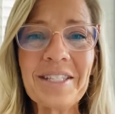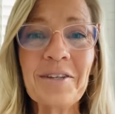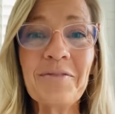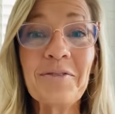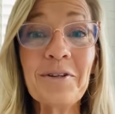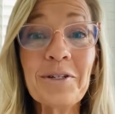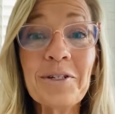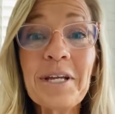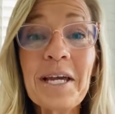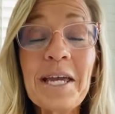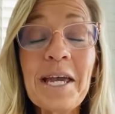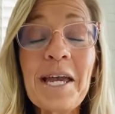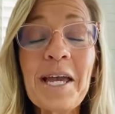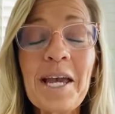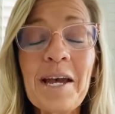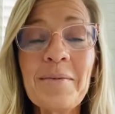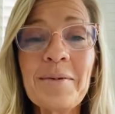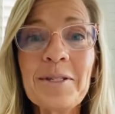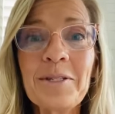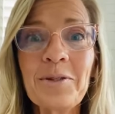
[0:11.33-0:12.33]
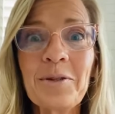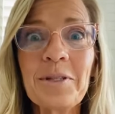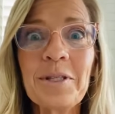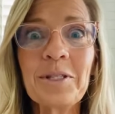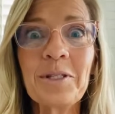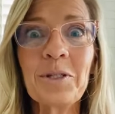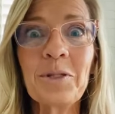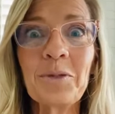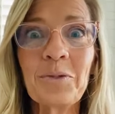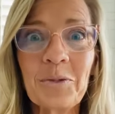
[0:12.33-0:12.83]
If you're taking chemistry,
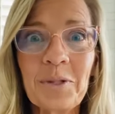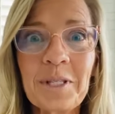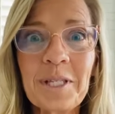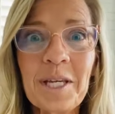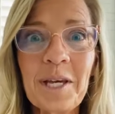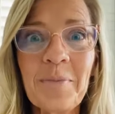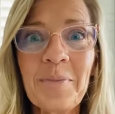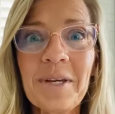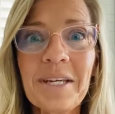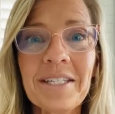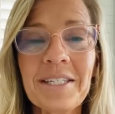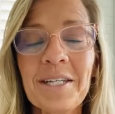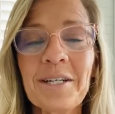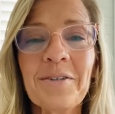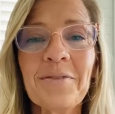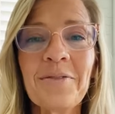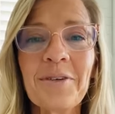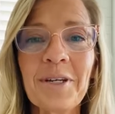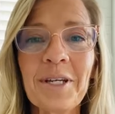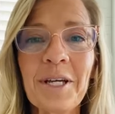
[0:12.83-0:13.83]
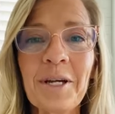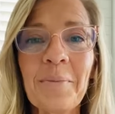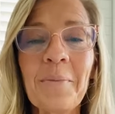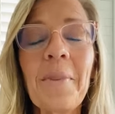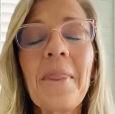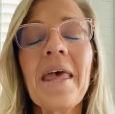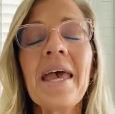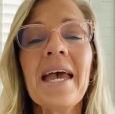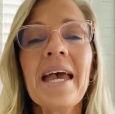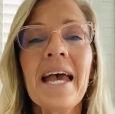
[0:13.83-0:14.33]
this is really a big deal for you.
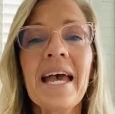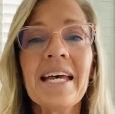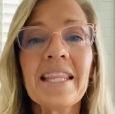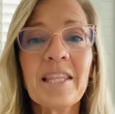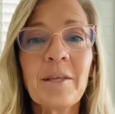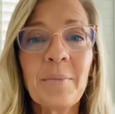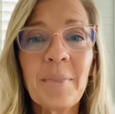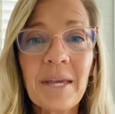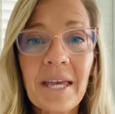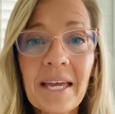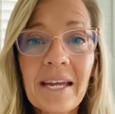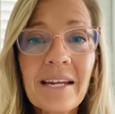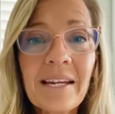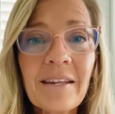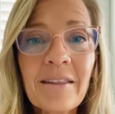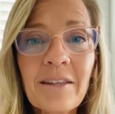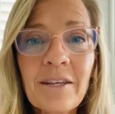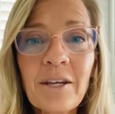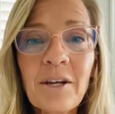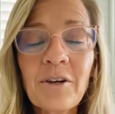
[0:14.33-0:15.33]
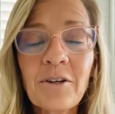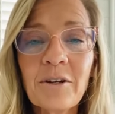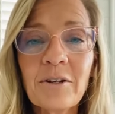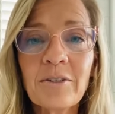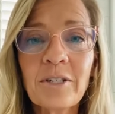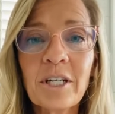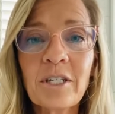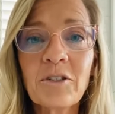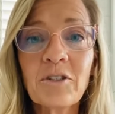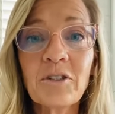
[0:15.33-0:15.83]
At the beginning of the year, your
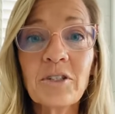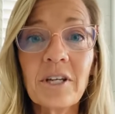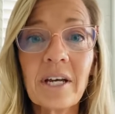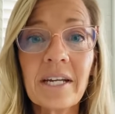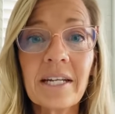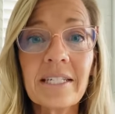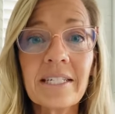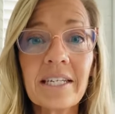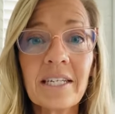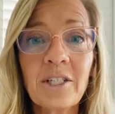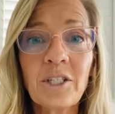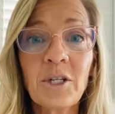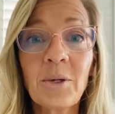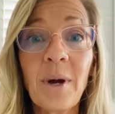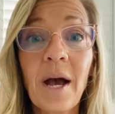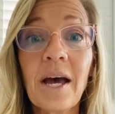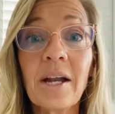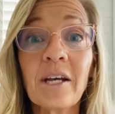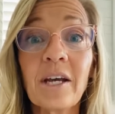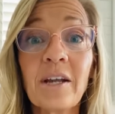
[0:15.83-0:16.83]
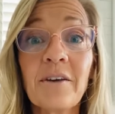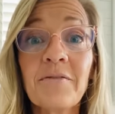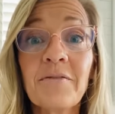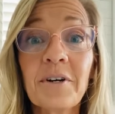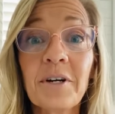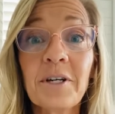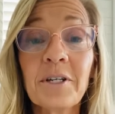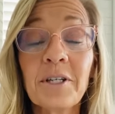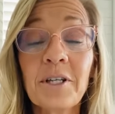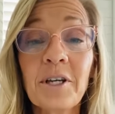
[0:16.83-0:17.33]
teacher is going to teach you how to
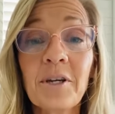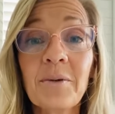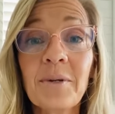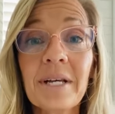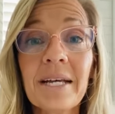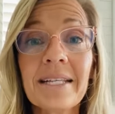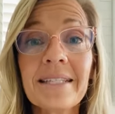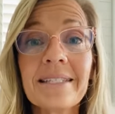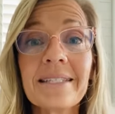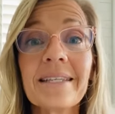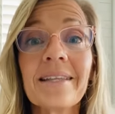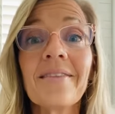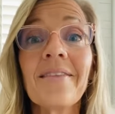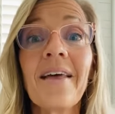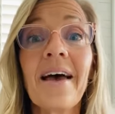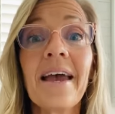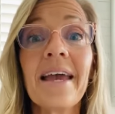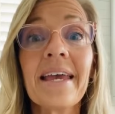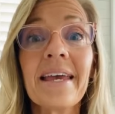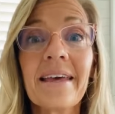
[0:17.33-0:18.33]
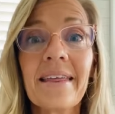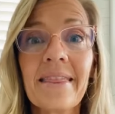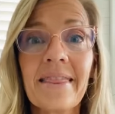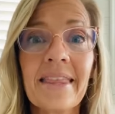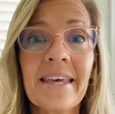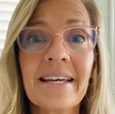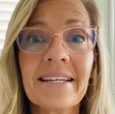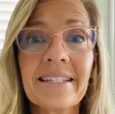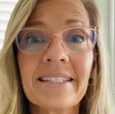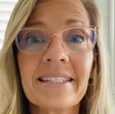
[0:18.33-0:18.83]
convert units like
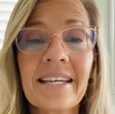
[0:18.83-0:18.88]
this.